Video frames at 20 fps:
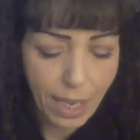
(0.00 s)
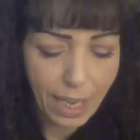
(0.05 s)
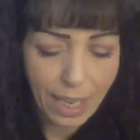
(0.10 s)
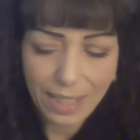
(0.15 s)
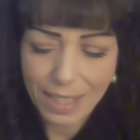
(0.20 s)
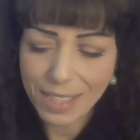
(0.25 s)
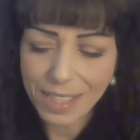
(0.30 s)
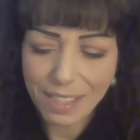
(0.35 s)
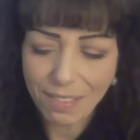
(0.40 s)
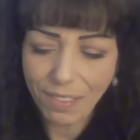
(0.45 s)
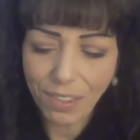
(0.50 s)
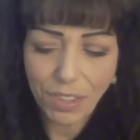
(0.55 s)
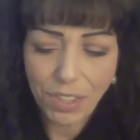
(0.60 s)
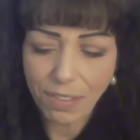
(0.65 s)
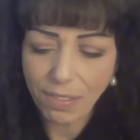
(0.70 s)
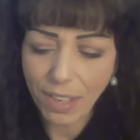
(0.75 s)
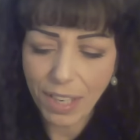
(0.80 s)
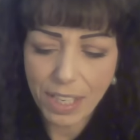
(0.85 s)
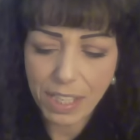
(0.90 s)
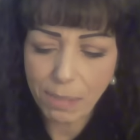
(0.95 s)
and this feels
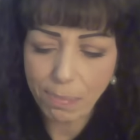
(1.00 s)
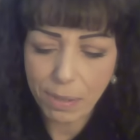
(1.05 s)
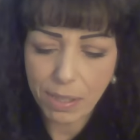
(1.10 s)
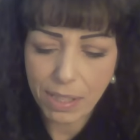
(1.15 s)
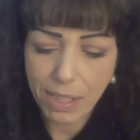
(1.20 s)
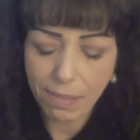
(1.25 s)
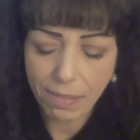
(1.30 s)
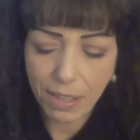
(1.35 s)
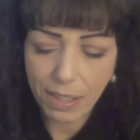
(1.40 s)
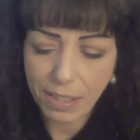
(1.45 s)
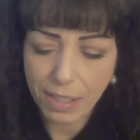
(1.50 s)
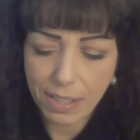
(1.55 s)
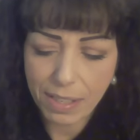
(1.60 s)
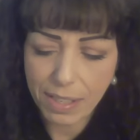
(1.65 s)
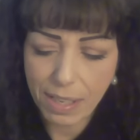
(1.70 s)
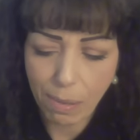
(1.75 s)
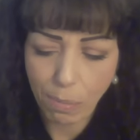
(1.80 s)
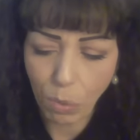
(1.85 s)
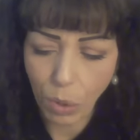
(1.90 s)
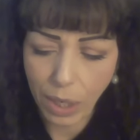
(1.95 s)
very specific to
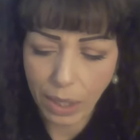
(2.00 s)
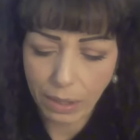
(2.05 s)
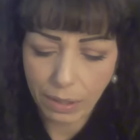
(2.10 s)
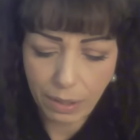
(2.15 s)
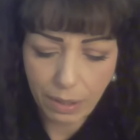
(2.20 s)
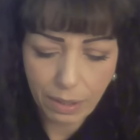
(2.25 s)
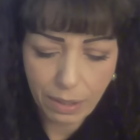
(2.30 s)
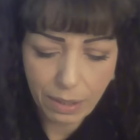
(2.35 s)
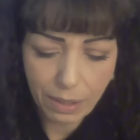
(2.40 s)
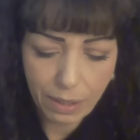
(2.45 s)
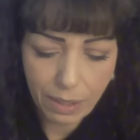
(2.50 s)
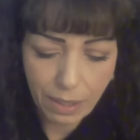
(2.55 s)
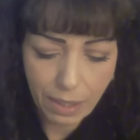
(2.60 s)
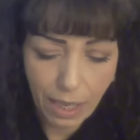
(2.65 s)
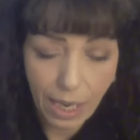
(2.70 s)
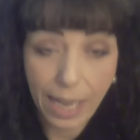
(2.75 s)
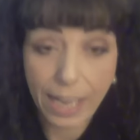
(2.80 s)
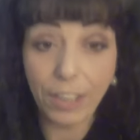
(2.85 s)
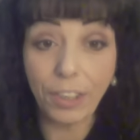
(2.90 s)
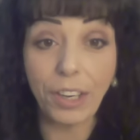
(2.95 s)
someone.
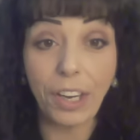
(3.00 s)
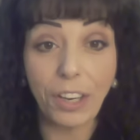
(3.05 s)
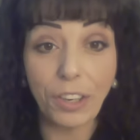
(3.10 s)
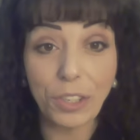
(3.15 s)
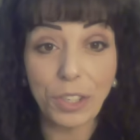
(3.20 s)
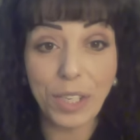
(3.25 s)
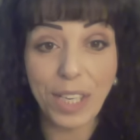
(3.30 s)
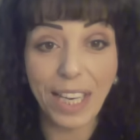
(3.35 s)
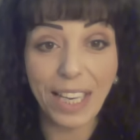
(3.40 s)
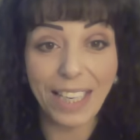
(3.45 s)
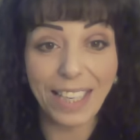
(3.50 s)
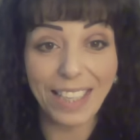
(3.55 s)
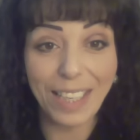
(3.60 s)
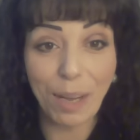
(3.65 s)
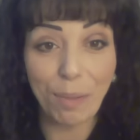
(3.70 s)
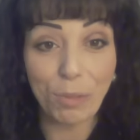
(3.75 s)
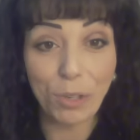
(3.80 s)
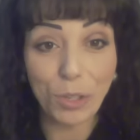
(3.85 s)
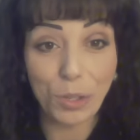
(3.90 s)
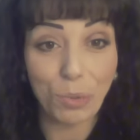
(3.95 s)
I don't understand it.
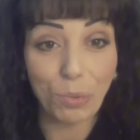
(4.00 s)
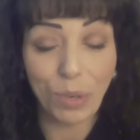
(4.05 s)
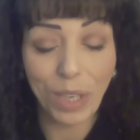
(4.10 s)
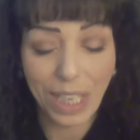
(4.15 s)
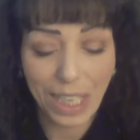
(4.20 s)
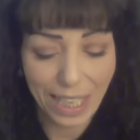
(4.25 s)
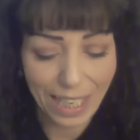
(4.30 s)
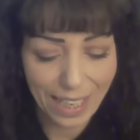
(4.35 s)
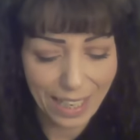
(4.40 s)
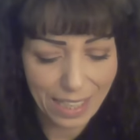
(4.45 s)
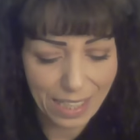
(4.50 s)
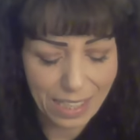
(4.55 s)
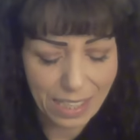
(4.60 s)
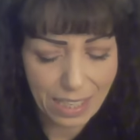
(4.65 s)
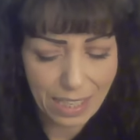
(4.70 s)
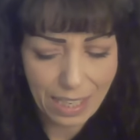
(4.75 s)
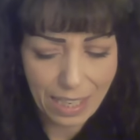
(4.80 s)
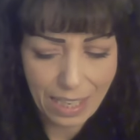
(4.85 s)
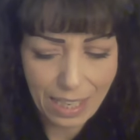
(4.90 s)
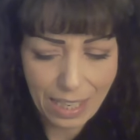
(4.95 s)
I'm just reading it.
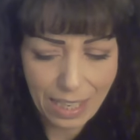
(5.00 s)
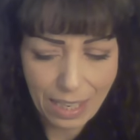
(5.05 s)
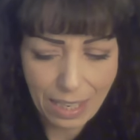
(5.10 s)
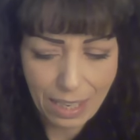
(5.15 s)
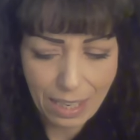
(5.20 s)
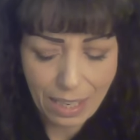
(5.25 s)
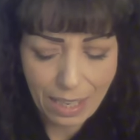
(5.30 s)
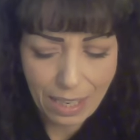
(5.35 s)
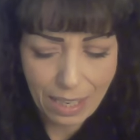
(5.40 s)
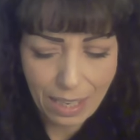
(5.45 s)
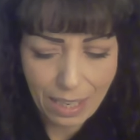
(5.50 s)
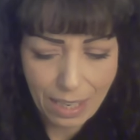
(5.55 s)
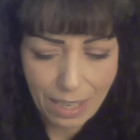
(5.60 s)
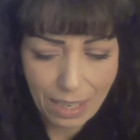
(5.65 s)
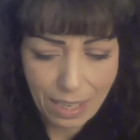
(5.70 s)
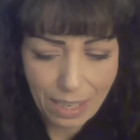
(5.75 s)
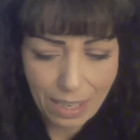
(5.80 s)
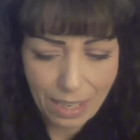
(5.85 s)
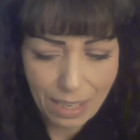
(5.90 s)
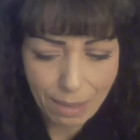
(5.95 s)

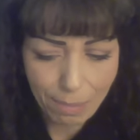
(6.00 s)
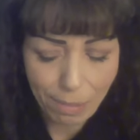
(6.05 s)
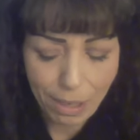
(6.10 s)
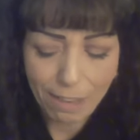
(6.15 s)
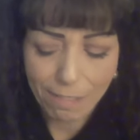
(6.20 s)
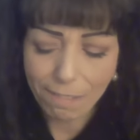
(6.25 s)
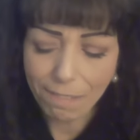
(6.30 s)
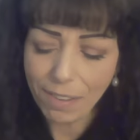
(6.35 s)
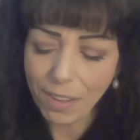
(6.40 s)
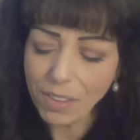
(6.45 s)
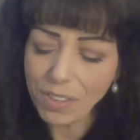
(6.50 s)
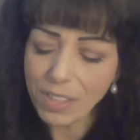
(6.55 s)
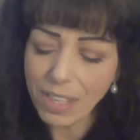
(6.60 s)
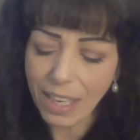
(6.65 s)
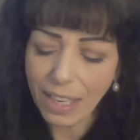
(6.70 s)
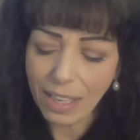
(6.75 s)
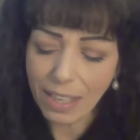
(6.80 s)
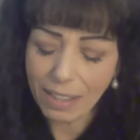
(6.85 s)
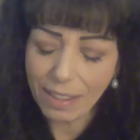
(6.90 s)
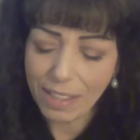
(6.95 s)
But it feels
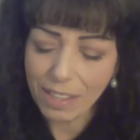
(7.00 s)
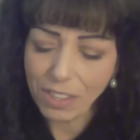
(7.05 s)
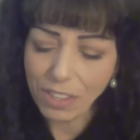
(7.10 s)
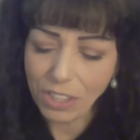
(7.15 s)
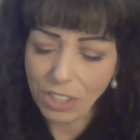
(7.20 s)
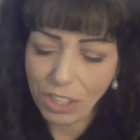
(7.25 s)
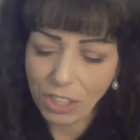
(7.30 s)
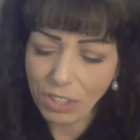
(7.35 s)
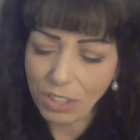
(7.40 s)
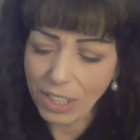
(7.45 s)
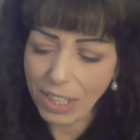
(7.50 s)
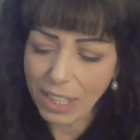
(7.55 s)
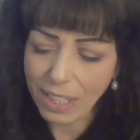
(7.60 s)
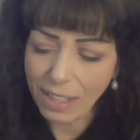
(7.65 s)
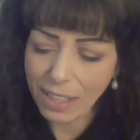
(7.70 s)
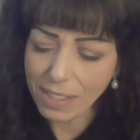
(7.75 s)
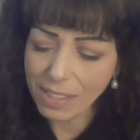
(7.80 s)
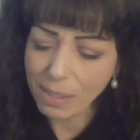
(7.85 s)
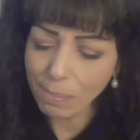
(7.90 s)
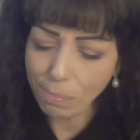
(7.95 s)
like this union,
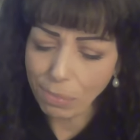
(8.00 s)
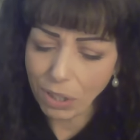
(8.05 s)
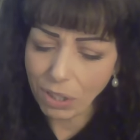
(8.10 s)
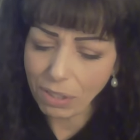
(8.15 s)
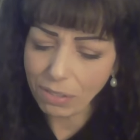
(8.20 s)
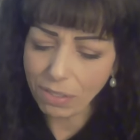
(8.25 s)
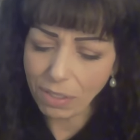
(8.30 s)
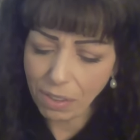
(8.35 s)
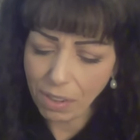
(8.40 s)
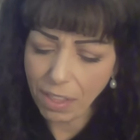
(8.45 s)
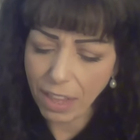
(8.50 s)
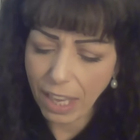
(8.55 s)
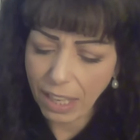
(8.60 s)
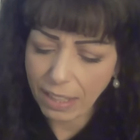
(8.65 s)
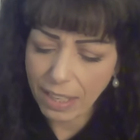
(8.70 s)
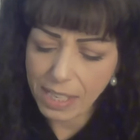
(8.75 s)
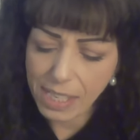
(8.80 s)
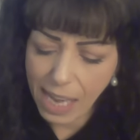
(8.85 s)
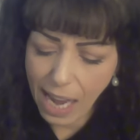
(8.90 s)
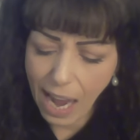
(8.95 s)
this beautiful thing
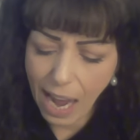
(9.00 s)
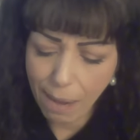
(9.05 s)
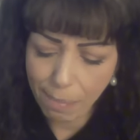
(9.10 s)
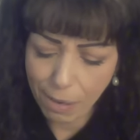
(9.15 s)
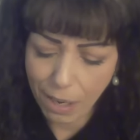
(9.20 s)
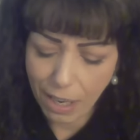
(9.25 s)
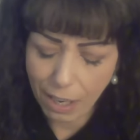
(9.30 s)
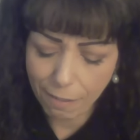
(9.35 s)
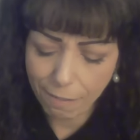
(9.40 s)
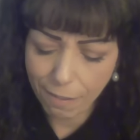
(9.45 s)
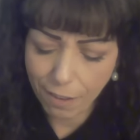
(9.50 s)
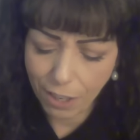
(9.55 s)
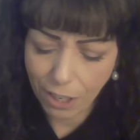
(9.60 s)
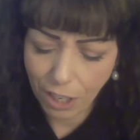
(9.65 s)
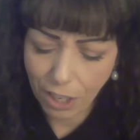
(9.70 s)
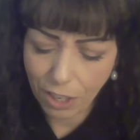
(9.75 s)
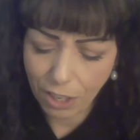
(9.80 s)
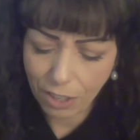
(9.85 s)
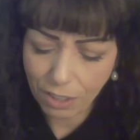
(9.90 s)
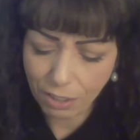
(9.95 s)
that's happening for
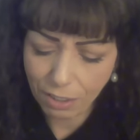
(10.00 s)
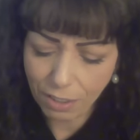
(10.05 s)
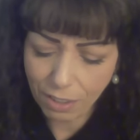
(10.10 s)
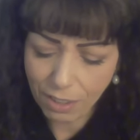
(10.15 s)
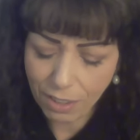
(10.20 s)
you,